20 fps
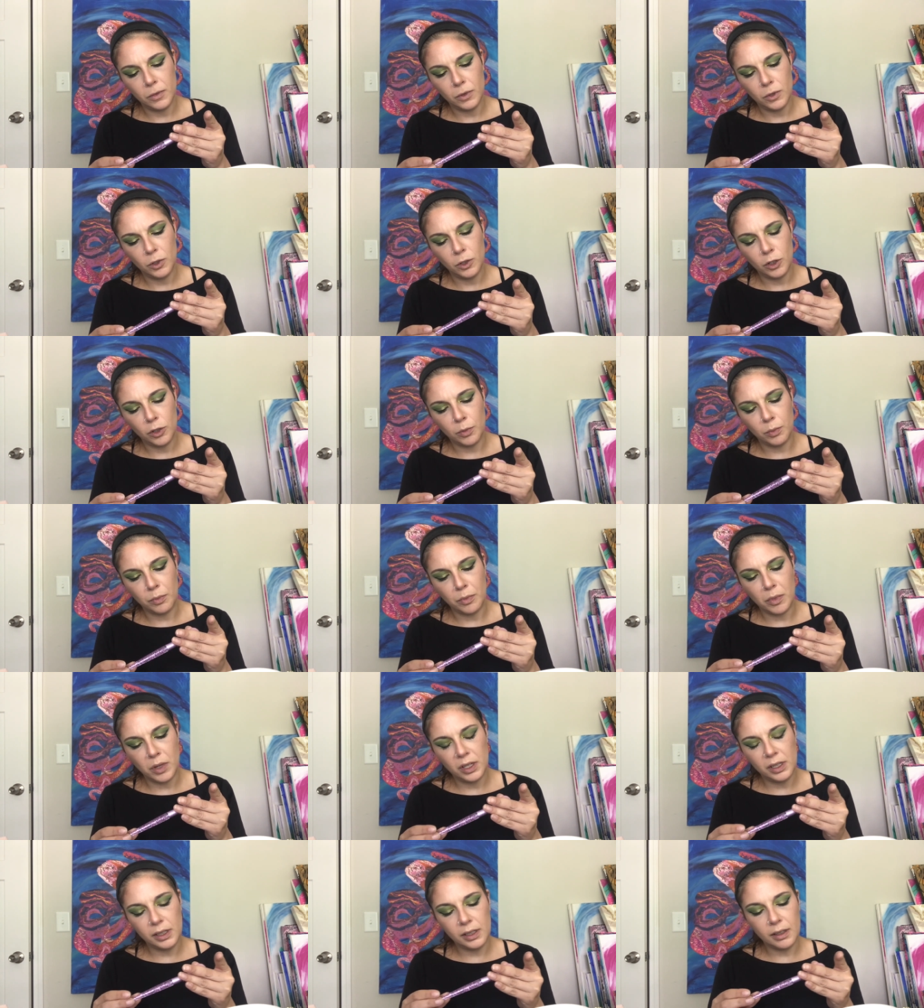
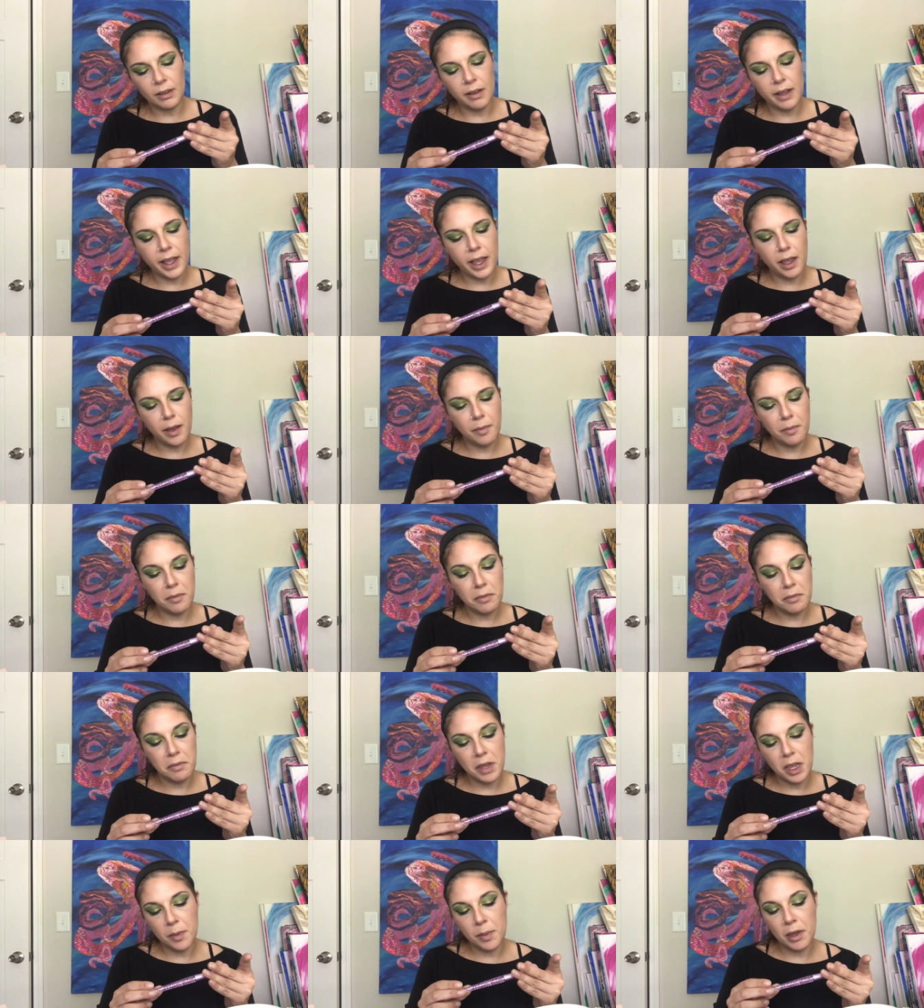Schmisklam,
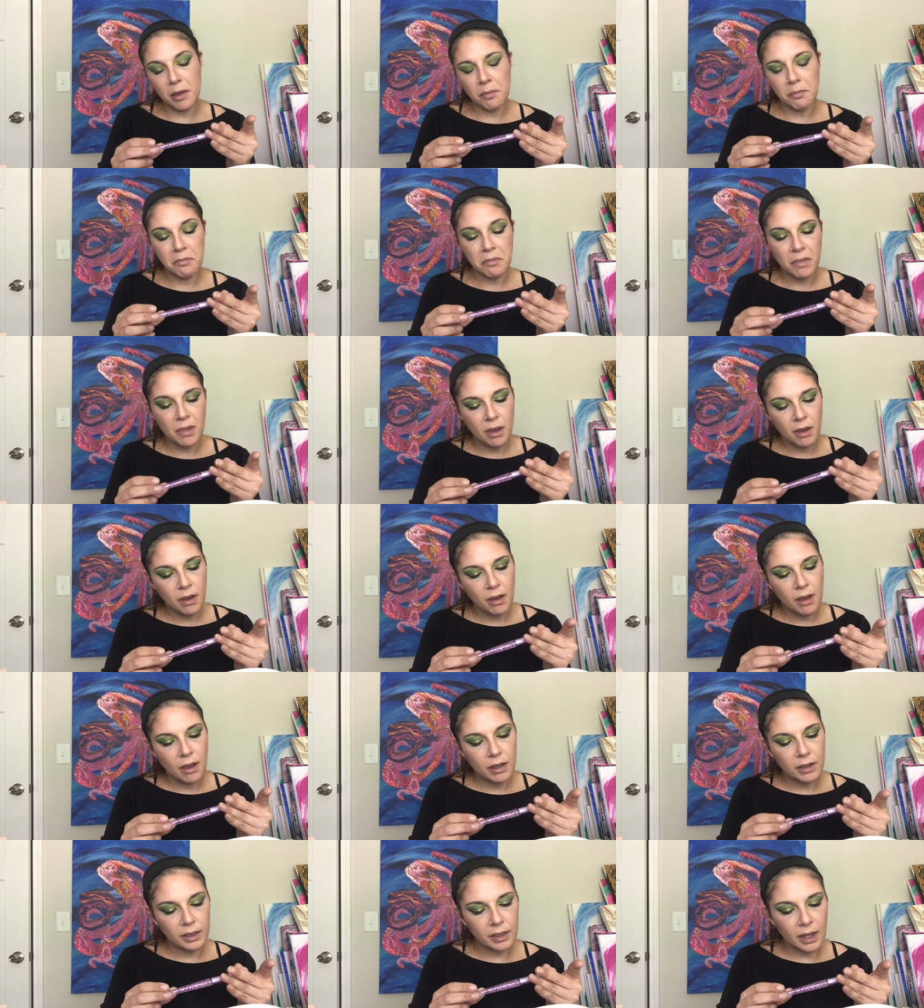maybe?
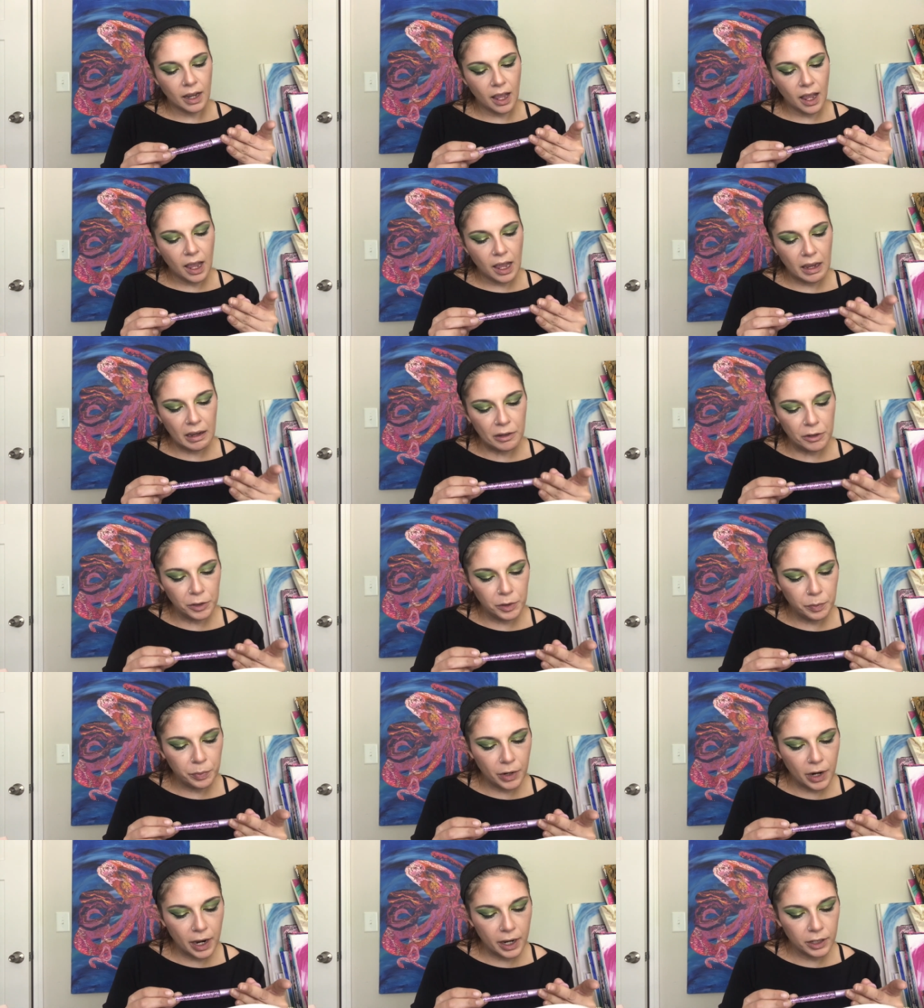It's an angled
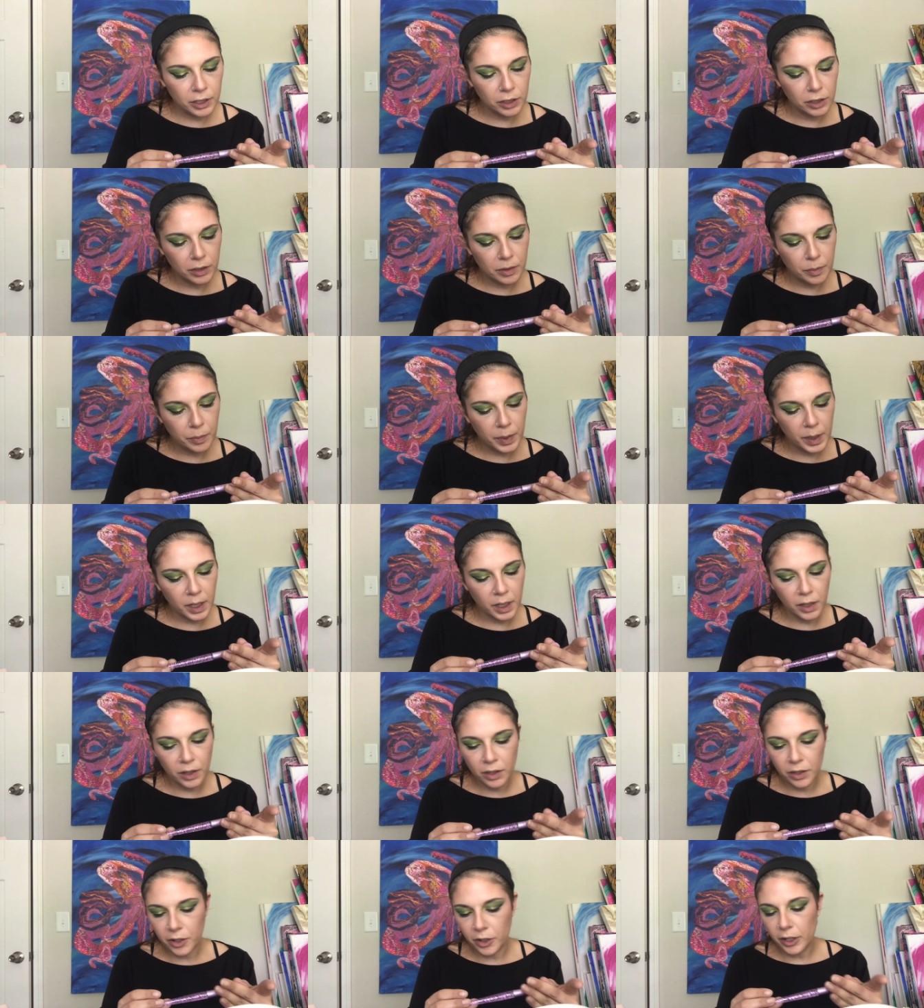brush,
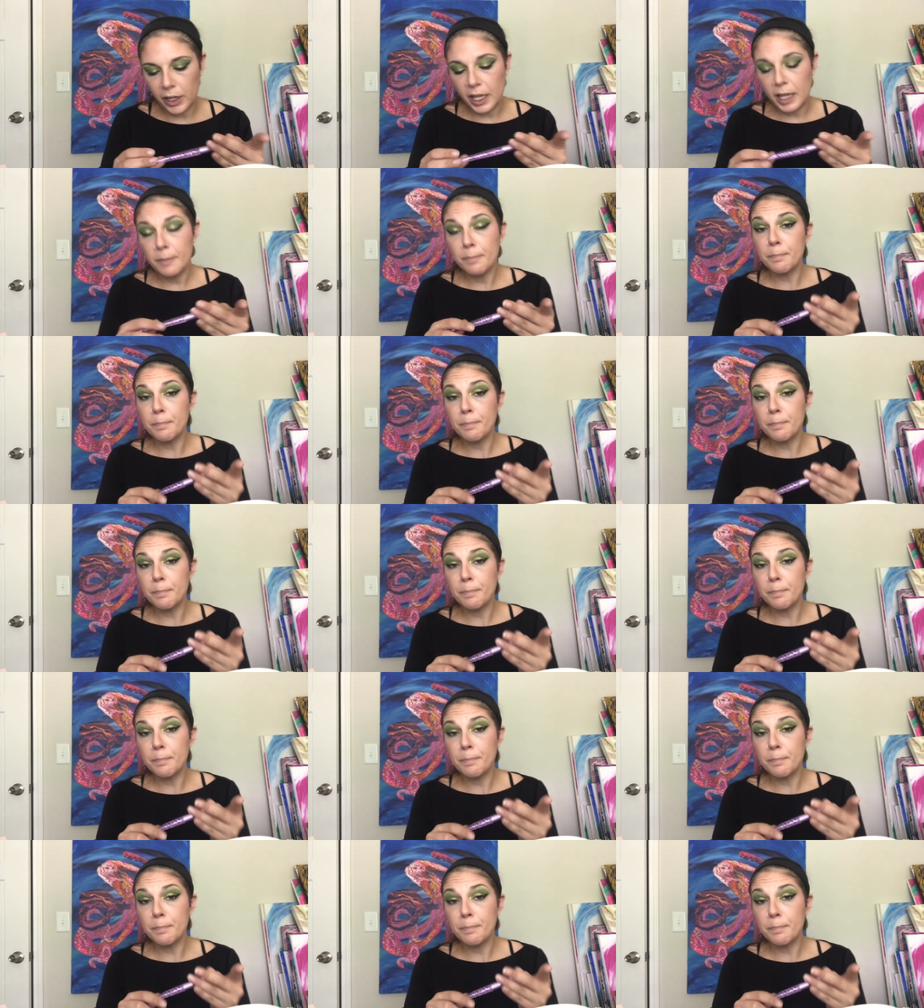P30.